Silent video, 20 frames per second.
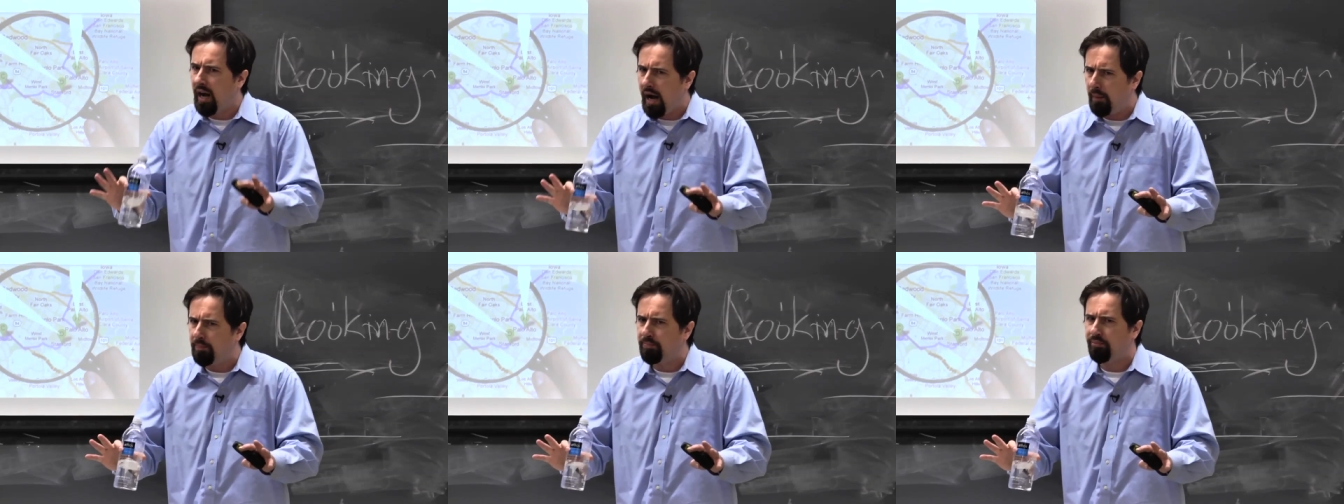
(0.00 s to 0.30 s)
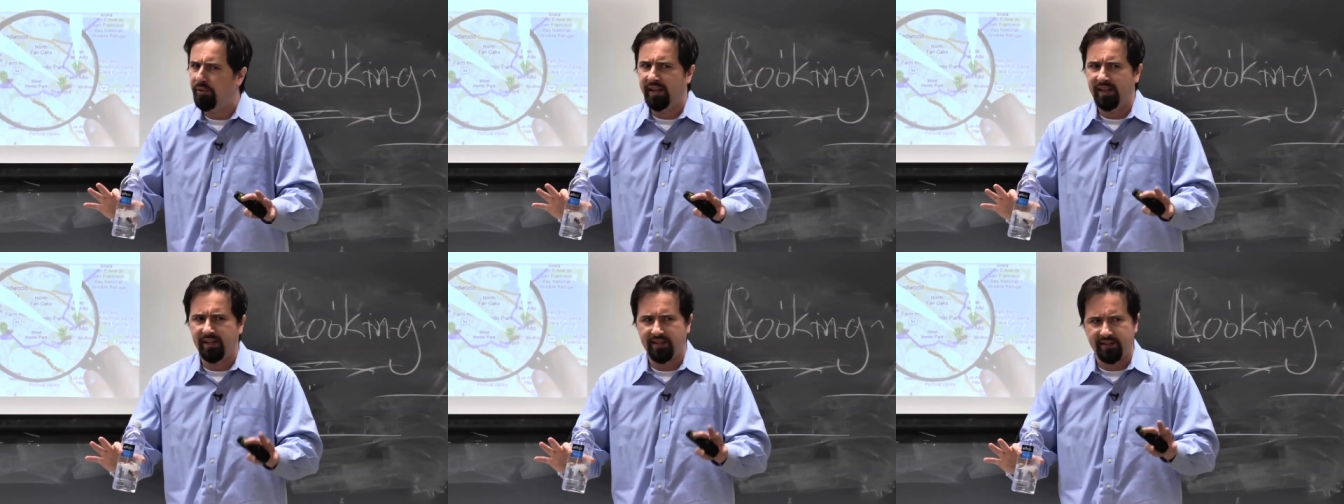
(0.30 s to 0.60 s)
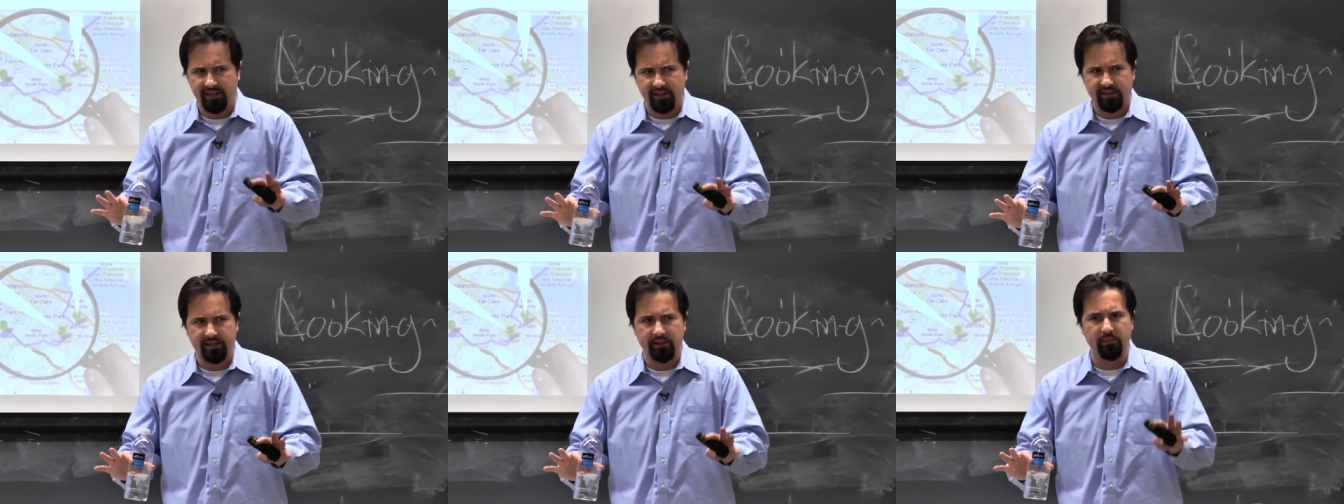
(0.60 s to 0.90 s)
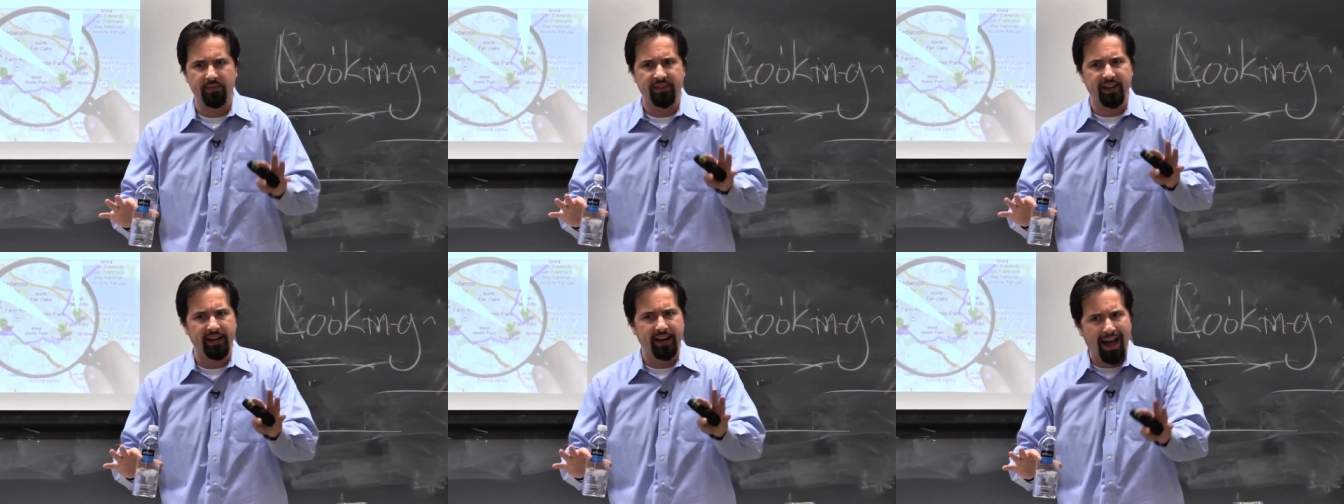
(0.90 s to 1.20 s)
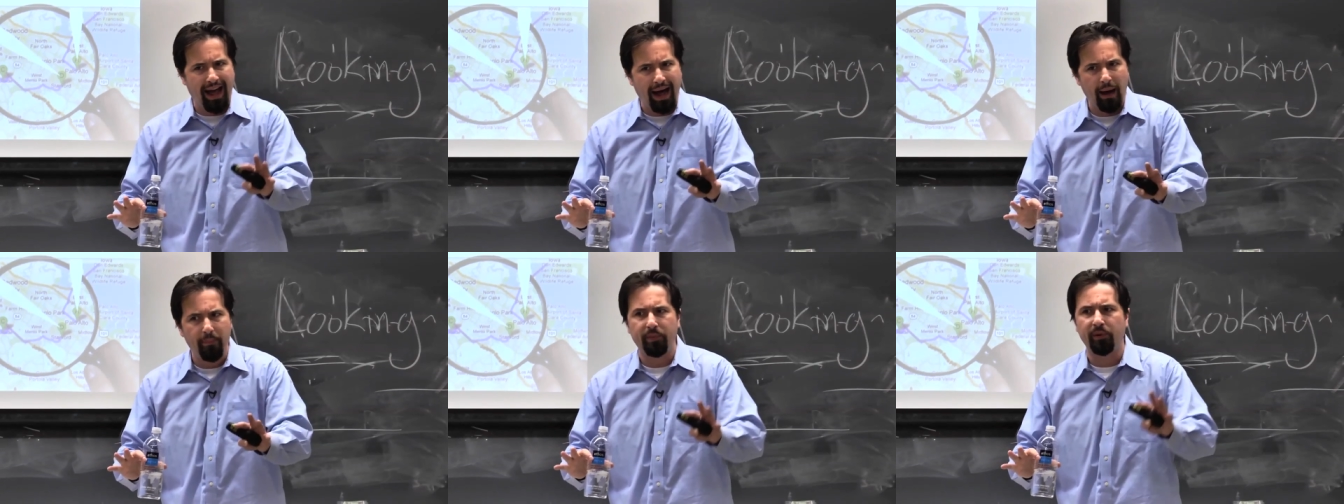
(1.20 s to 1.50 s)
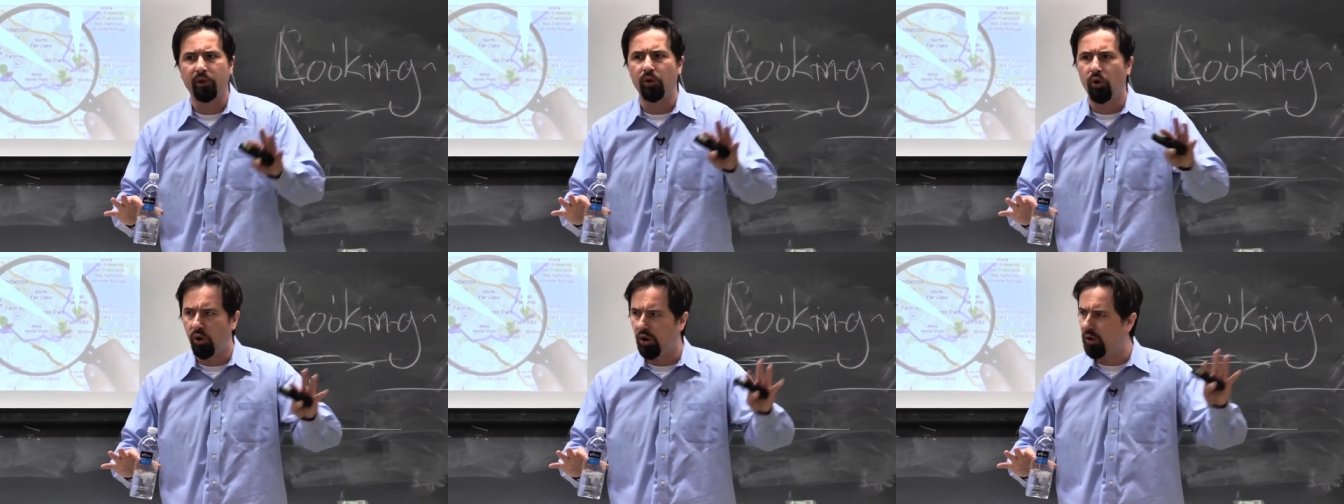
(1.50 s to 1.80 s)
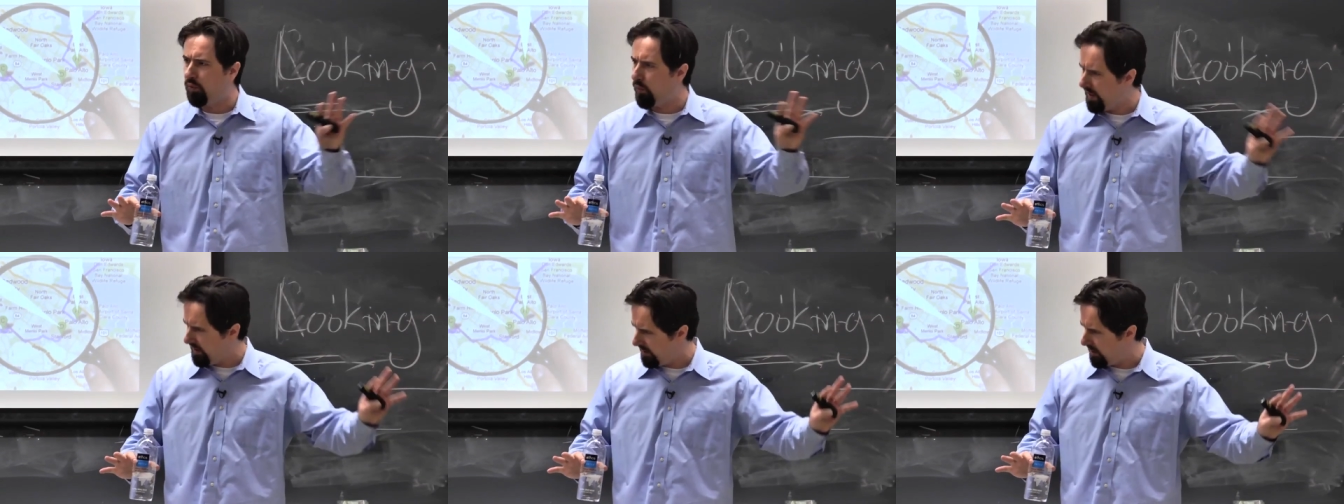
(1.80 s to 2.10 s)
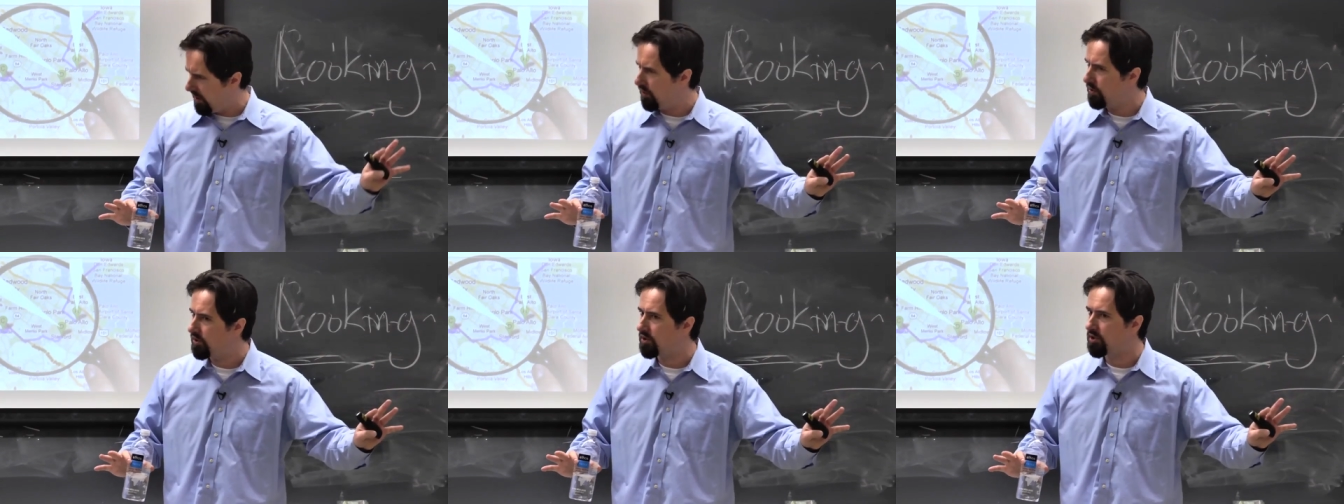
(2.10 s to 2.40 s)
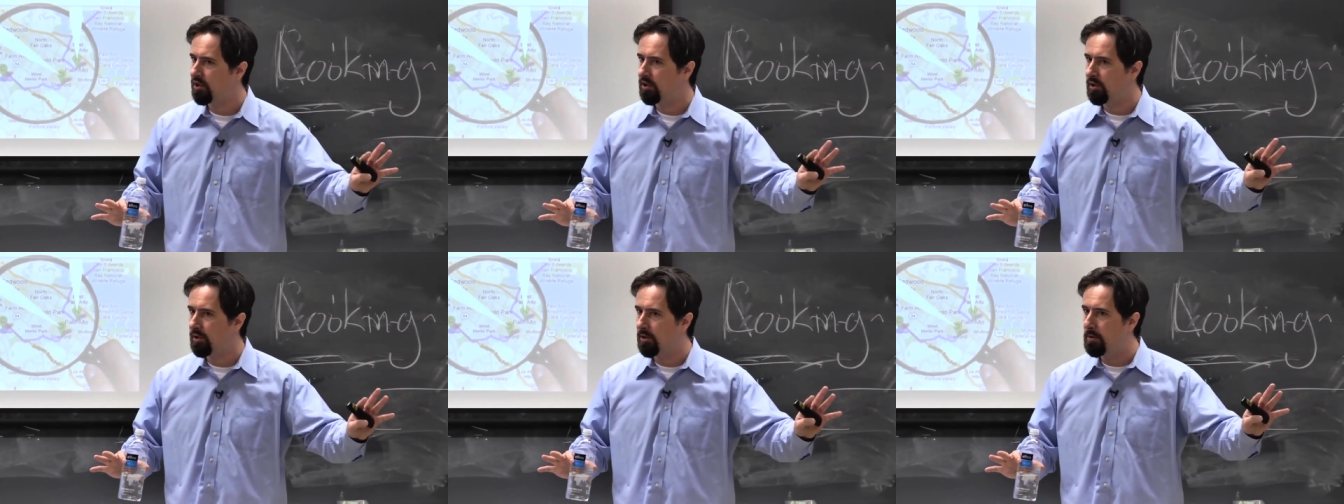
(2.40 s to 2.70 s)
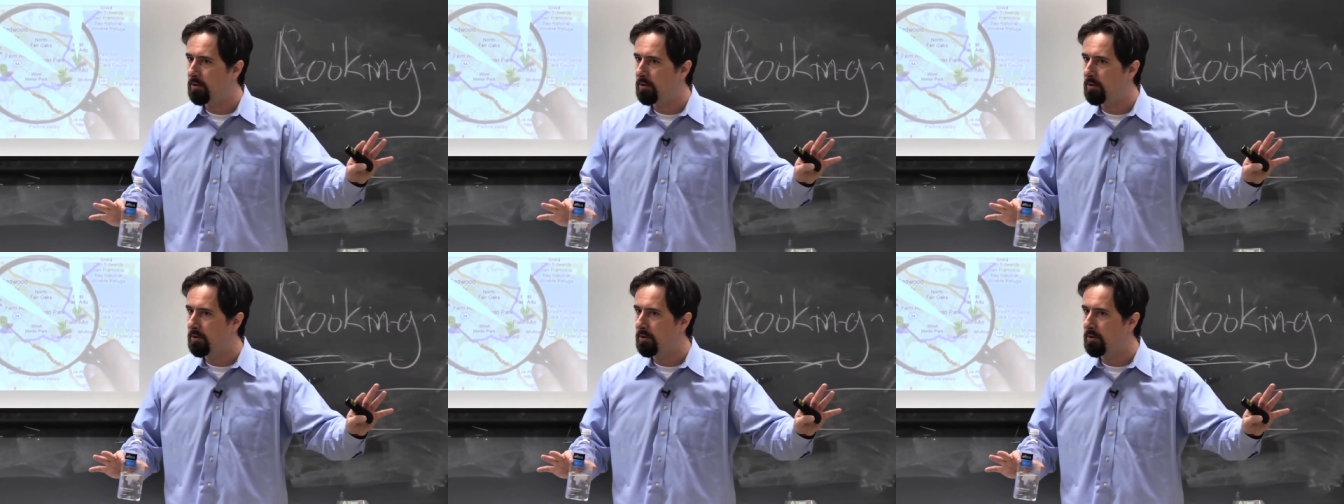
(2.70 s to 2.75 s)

operating system than Apple or Windows.